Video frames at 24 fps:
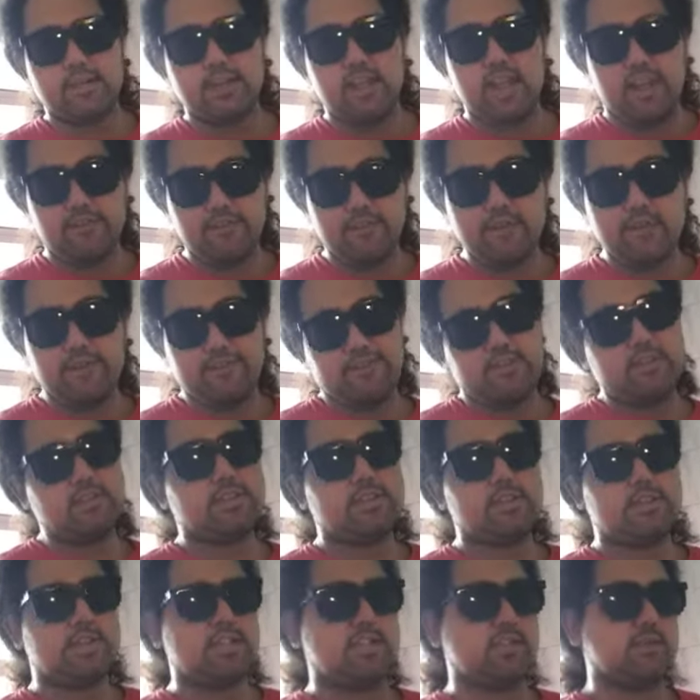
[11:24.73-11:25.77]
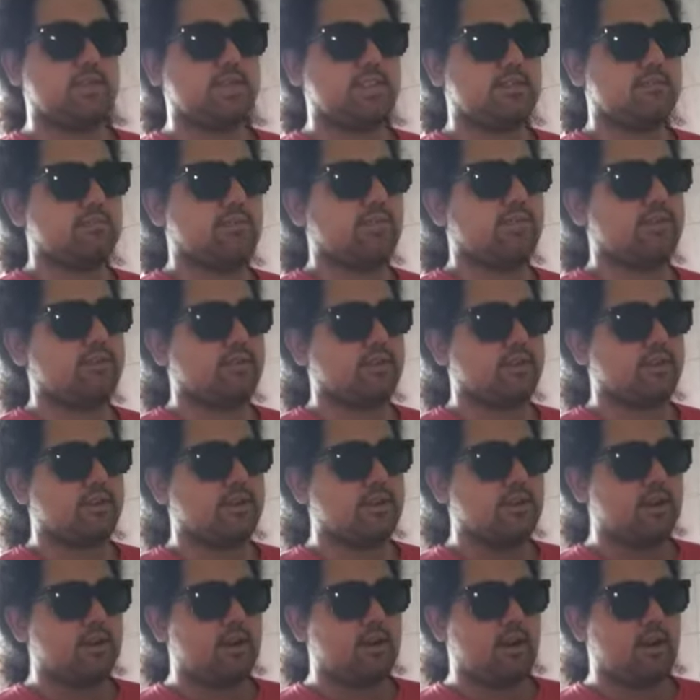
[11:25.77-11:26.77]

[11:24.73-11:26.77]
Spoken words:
Have you diffused a situation before?